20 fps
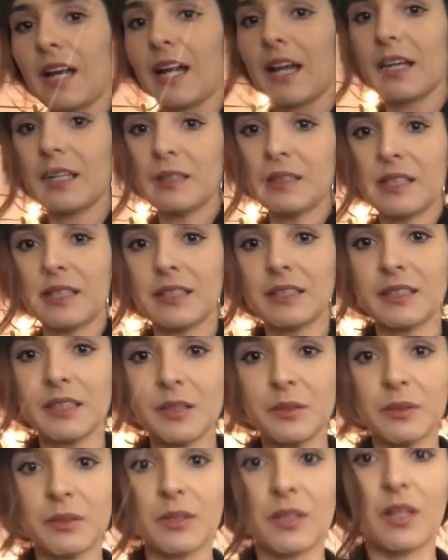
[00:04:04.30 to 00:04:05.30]
I guess
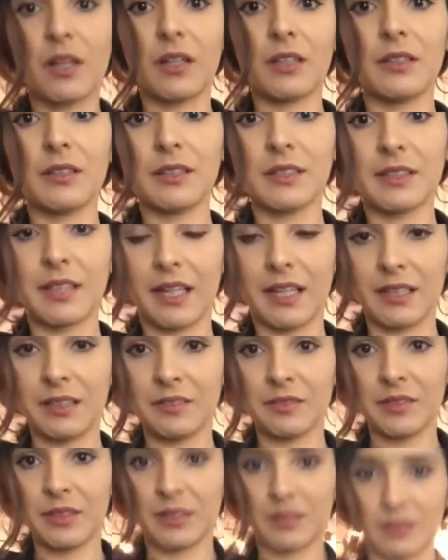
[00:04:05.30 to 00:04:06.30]
I would call this kind
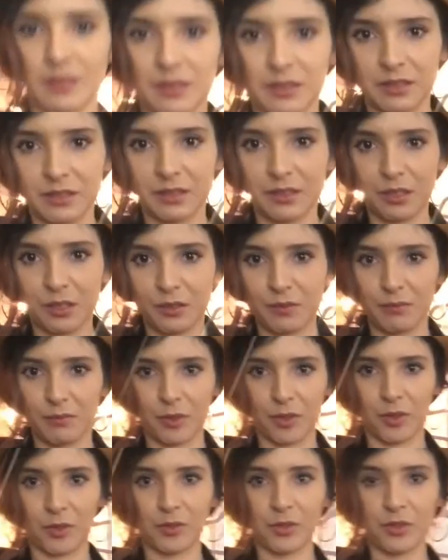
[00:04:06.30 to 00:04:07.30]
of like a
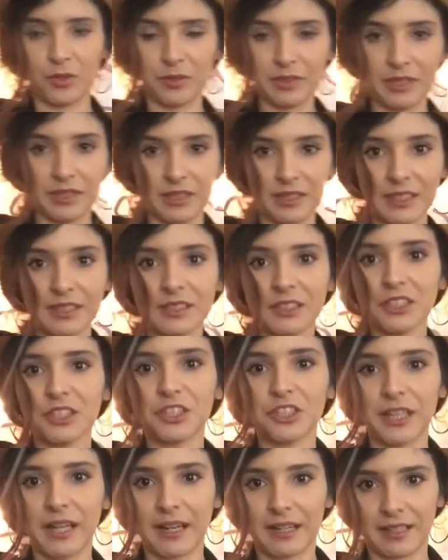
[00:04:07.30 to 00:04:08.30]
kimono -y. It's a
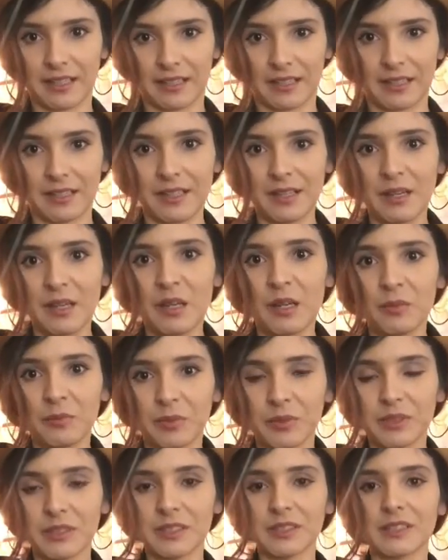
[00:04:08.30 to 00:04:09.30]
jacket,
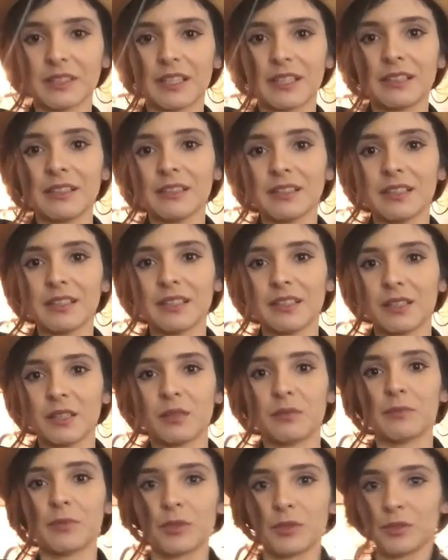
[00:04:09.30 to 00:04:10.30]
but it's kind of like
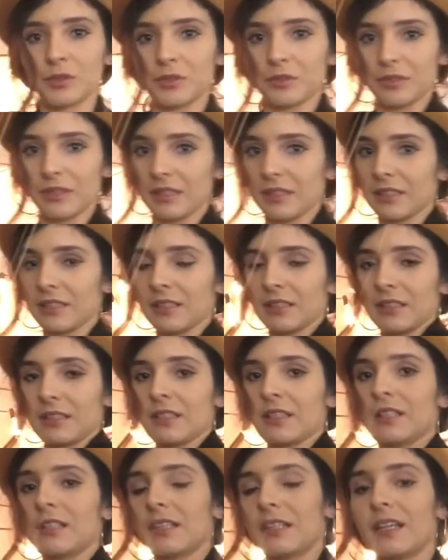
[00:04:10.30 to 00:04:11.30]
kimono -y.
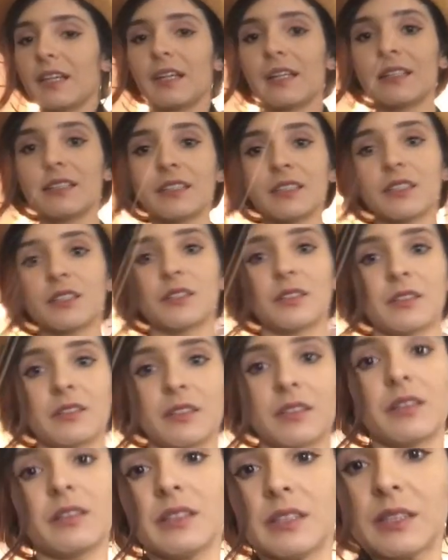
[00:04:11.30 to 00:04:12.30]
And it's,
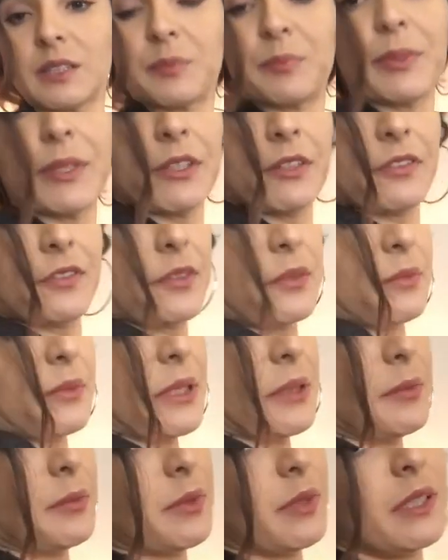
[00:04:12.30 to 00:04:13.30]
it's big for
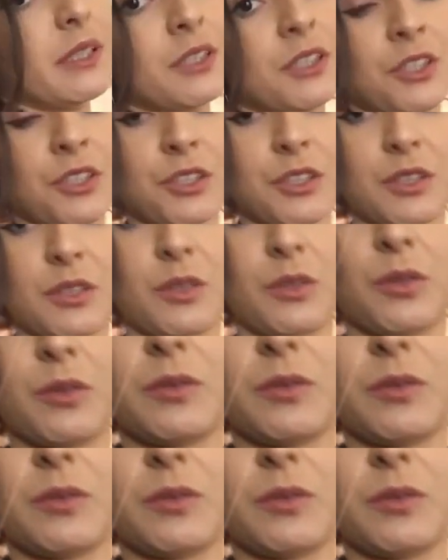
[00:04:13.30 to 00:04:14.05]
me, but it's just,